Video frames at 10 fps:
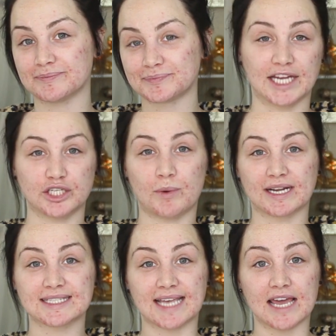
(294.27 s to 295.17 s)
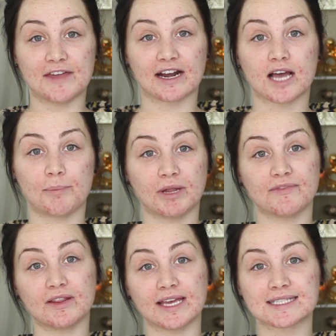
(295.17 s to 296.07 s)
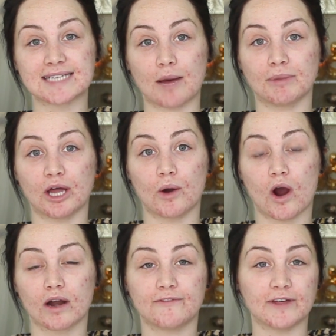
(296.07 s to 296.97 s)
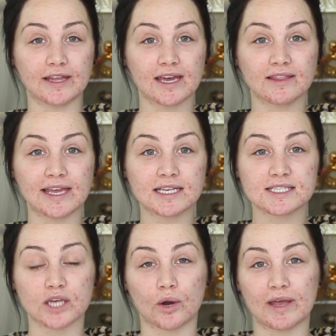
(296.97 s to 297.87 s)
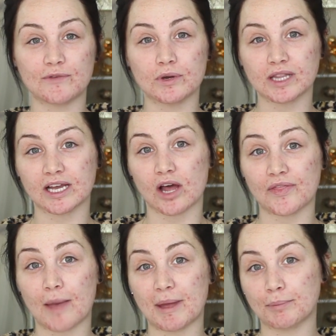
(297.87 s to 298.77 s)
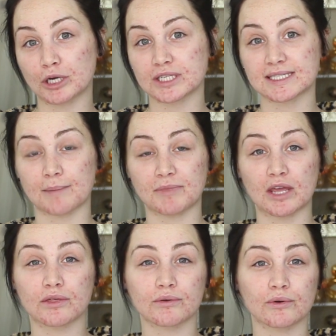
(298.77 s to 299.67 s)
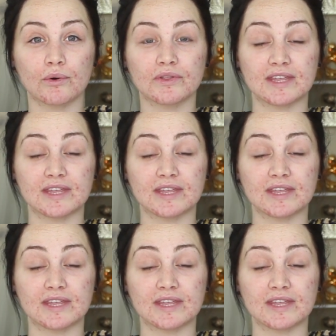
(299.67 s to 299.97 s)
I do want to say that a couple of the links down below are affiliate links, so if you click on them and purchase something through